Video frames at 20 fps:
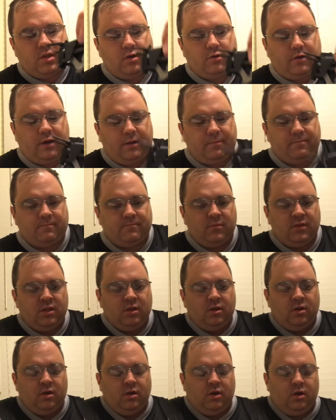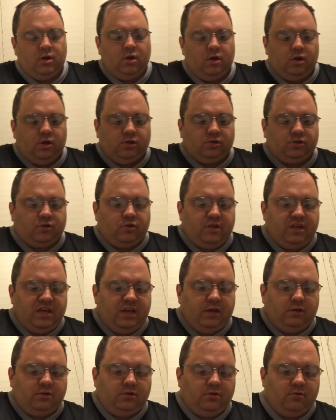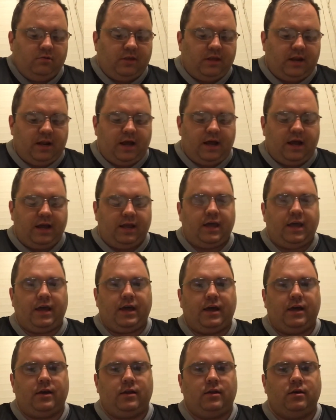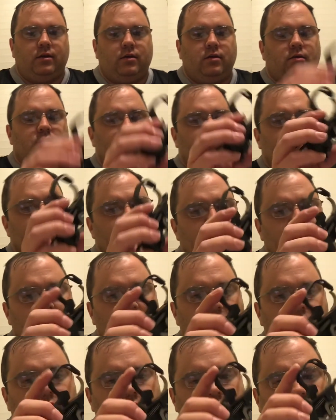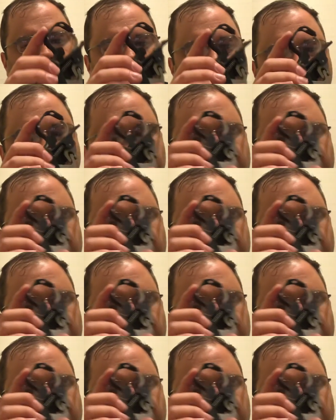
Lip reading: Okay, so the issue that I had is